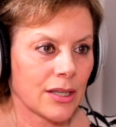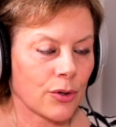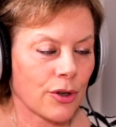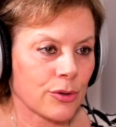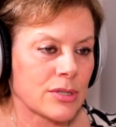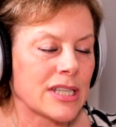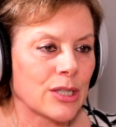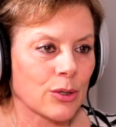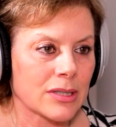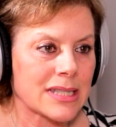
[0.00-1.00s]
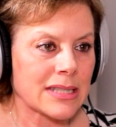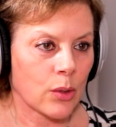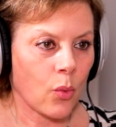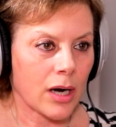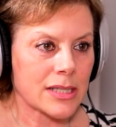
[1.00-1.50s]
her 13-year-old
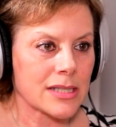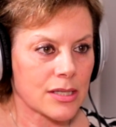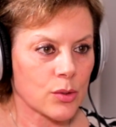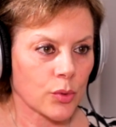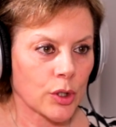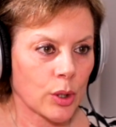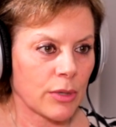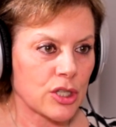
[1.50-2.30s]
son walked into the room